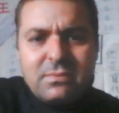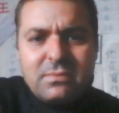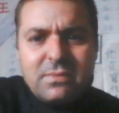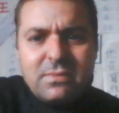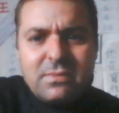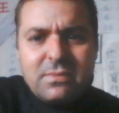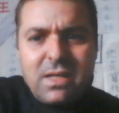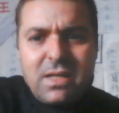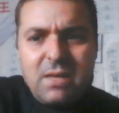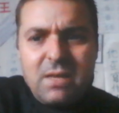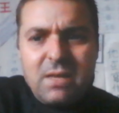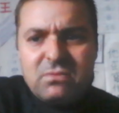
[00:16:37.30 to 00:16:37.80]

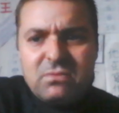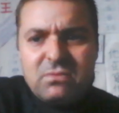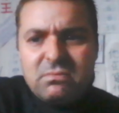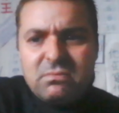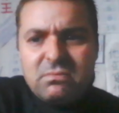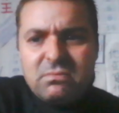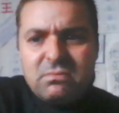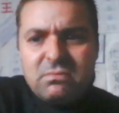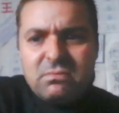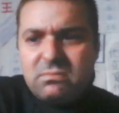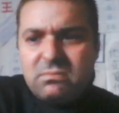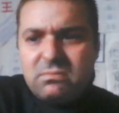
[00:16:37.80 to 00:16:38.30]
about
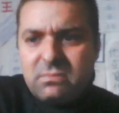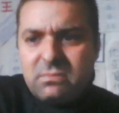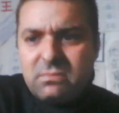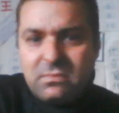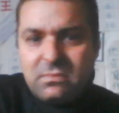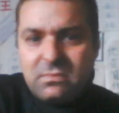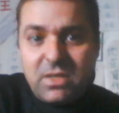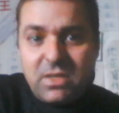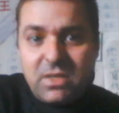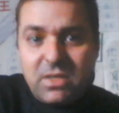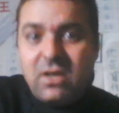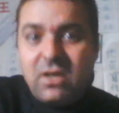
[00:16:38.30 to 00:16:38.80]

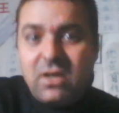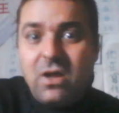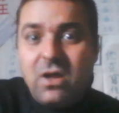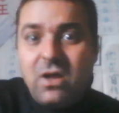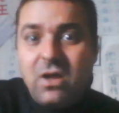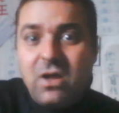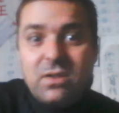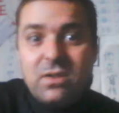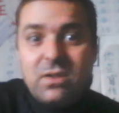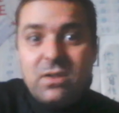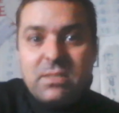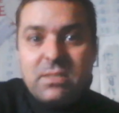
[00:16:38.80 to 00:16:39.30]
talking
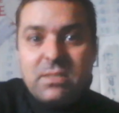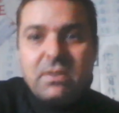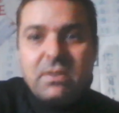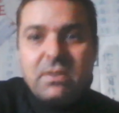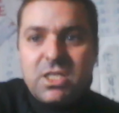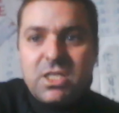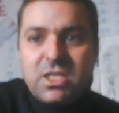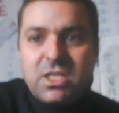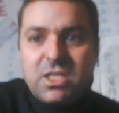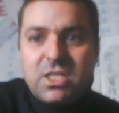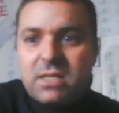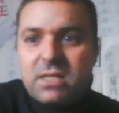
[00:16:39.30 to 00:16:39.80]
always about
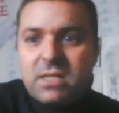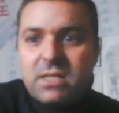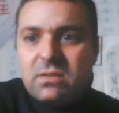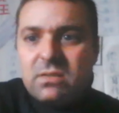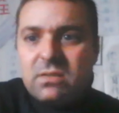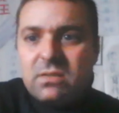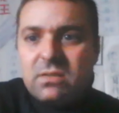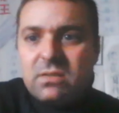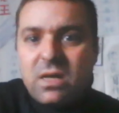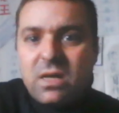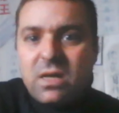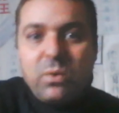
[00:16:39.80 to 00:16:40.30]
Chi and
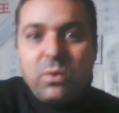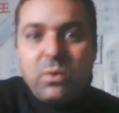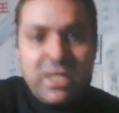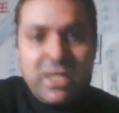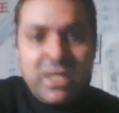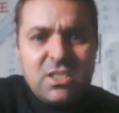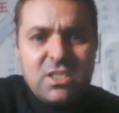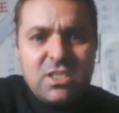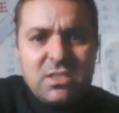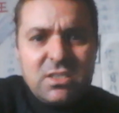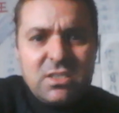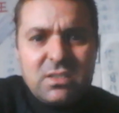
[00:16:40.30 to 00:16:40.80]
a
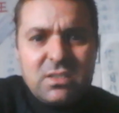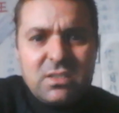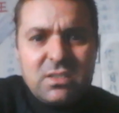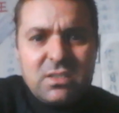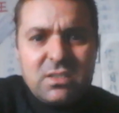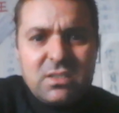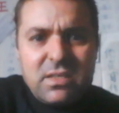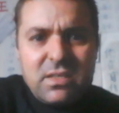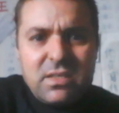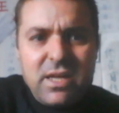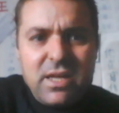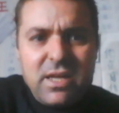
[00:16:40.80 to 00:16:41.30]
witch,
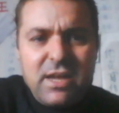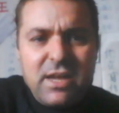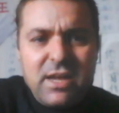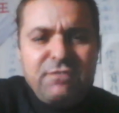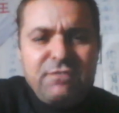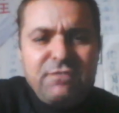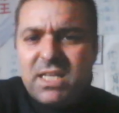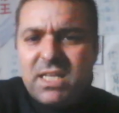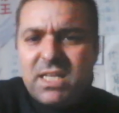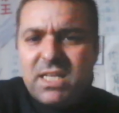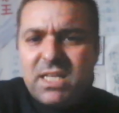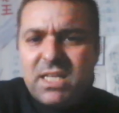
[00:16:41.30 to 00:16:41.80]
a
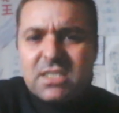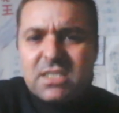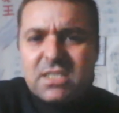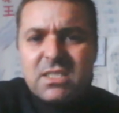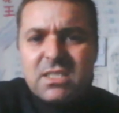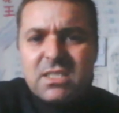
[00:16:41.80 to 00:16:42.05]
phoenix.